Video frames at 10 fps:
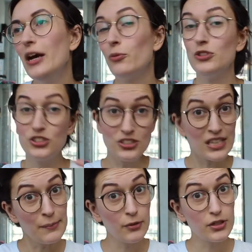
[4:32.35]
which just
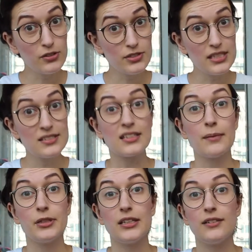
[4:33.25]
came out with a new season, I
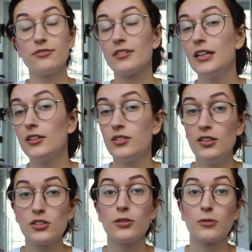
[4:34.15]
believe. So
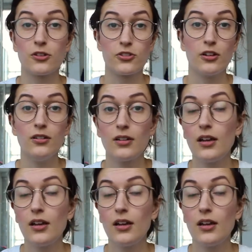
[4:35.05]
that's a good one to start.